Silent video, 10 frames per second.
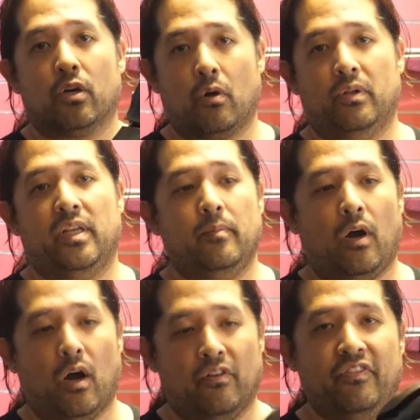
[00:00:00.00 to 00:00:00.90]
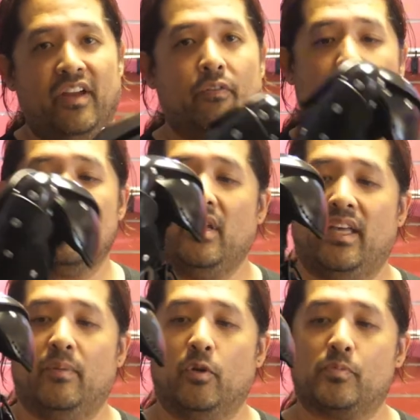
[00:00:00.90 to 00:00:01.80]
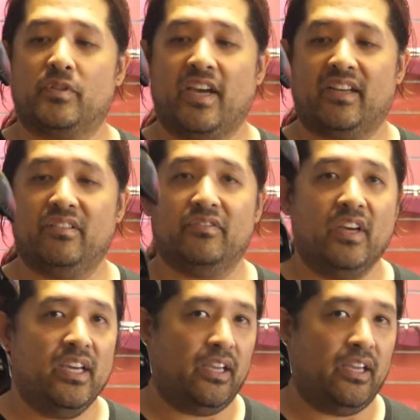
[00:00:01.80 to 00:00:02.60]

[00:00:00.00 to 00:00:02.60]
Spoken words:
currently our favorite and the most protective